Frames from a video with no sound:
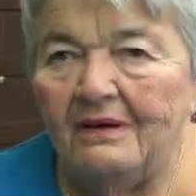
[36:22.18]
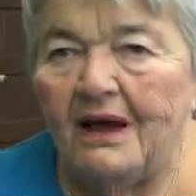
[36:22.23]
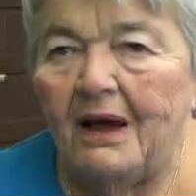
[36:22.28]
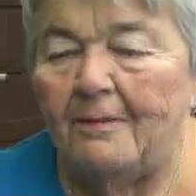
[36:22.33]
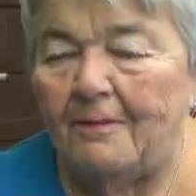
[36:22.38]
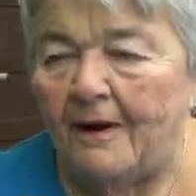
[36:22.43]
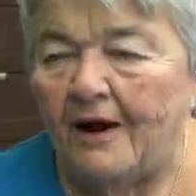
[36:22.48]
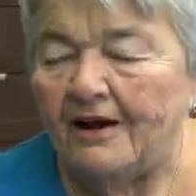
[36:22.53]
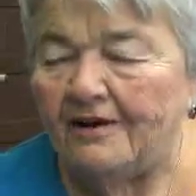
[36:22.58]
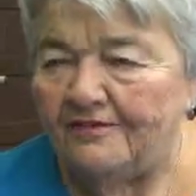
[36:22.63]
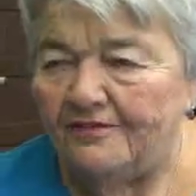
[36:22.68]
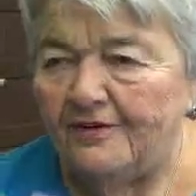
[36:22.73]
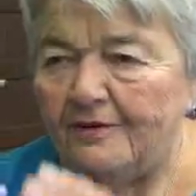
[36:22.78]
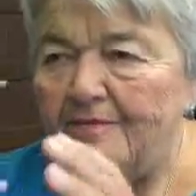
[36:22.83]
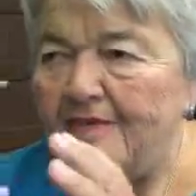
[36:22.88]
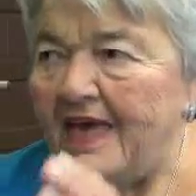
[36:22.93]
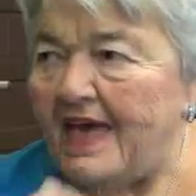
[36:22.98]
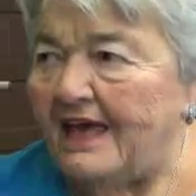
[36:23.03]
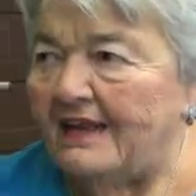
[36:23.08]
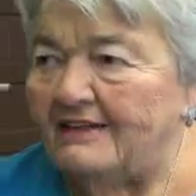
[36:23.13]
apart from
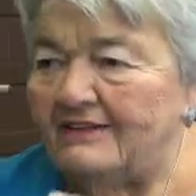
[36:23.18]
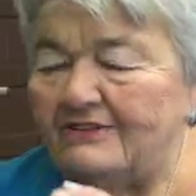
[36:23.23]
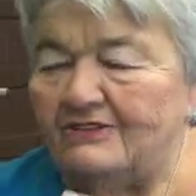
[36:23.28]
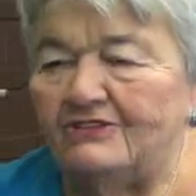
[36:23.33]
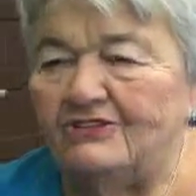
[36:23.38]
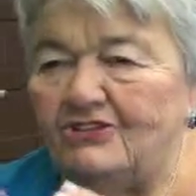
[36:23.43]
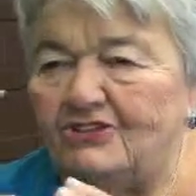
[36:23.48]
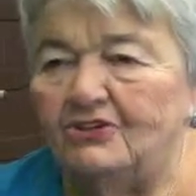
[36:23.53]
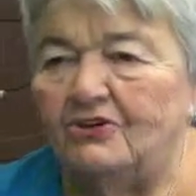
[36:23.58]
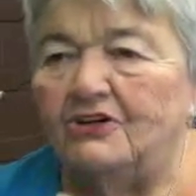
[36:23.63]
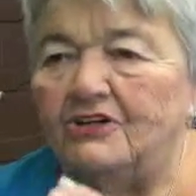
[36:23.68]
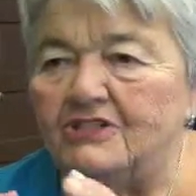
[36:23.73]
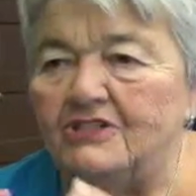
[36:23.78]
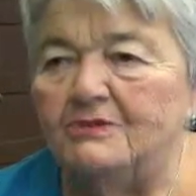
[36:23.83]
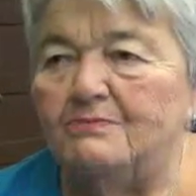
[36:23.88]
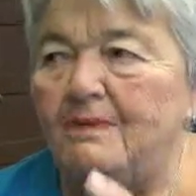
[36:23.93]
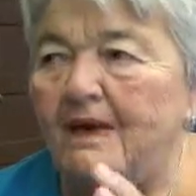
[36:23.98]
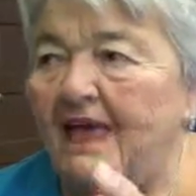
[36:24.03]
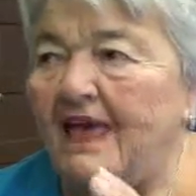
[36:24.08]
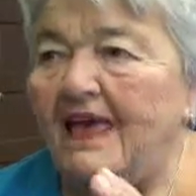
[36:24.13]
that short
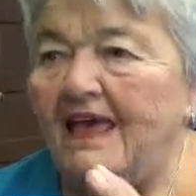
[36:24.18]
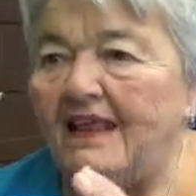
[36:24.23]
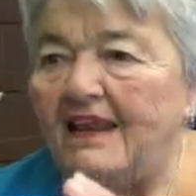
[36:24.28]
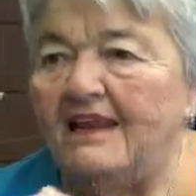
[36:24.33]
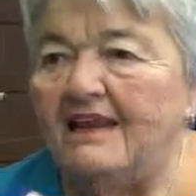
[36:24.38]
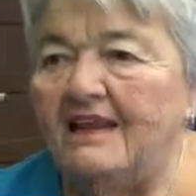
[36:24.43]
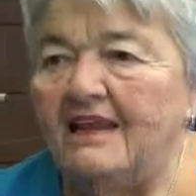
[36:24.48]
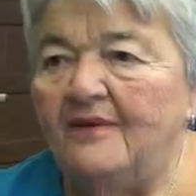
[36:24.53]
span,